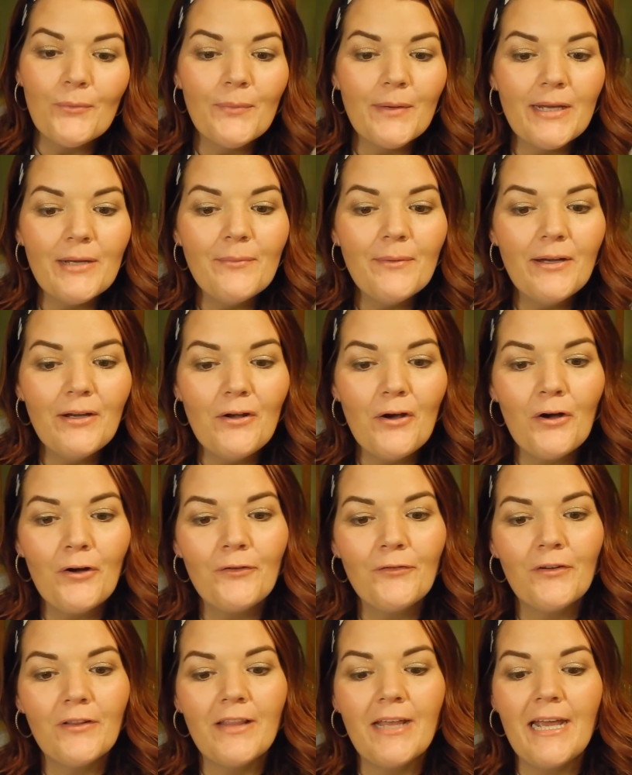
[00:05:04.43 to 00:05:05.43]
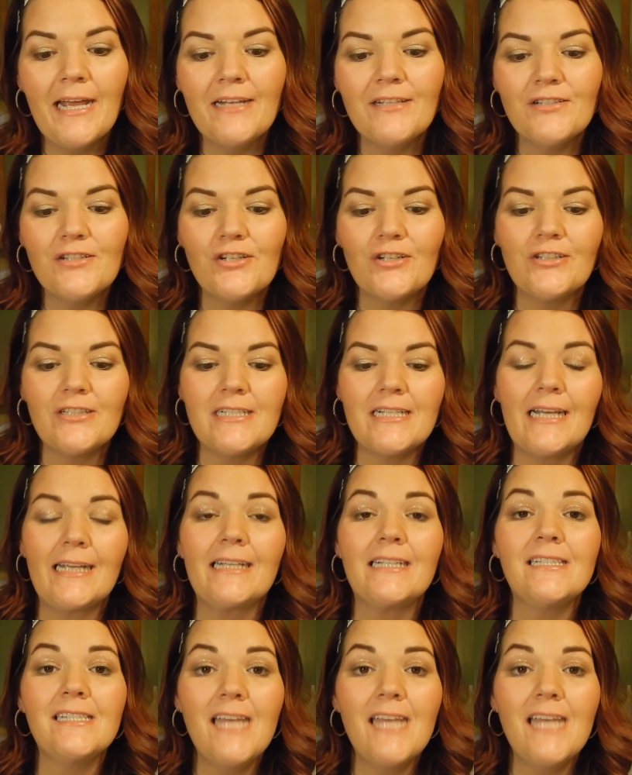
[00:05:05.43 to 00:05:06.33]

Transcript: we went over the inserts like